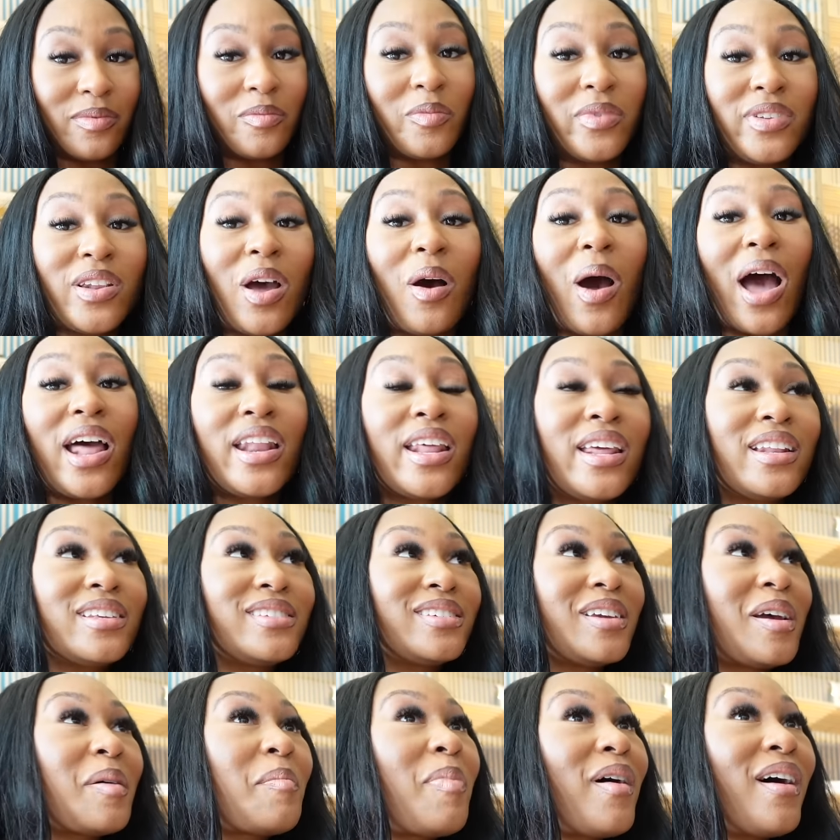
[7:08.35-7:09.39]
You know, I need a
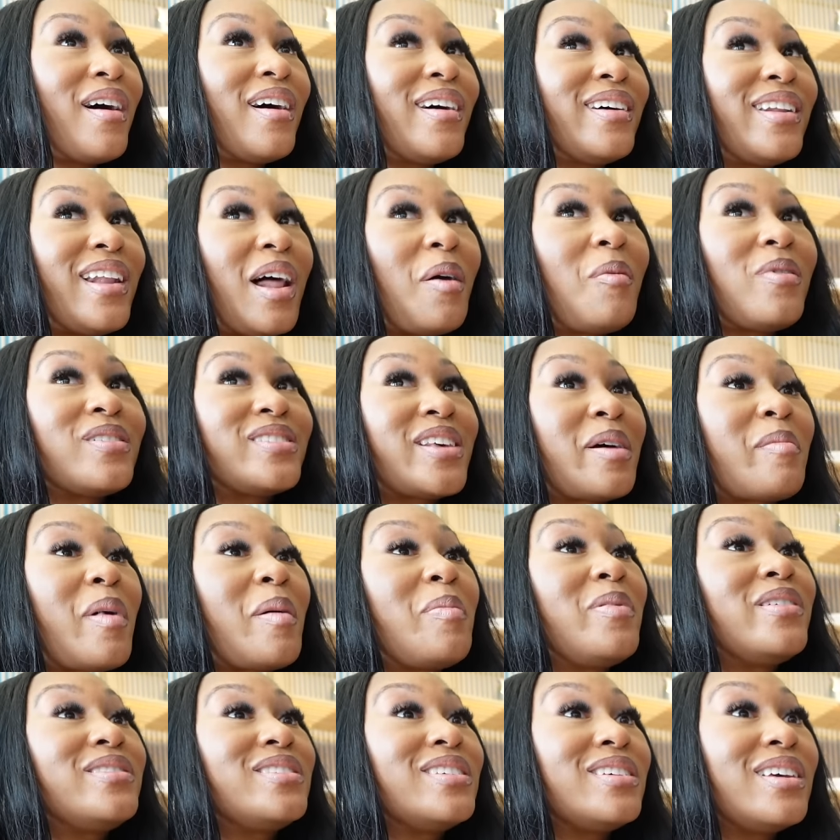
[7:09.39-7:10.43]
champagne and I want to take my
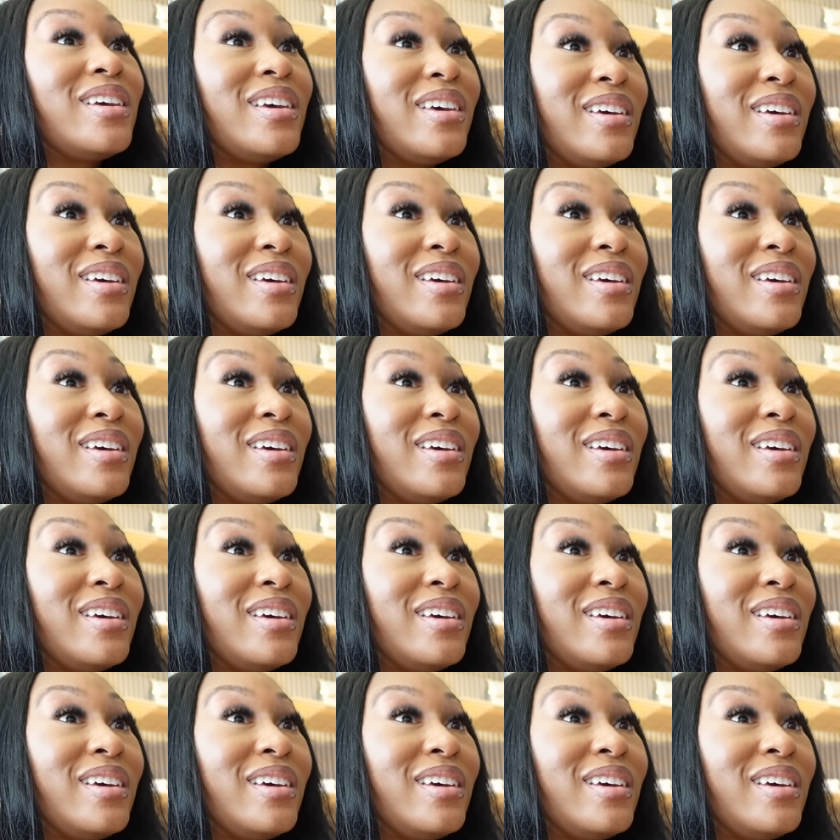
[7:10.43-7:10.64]
picture in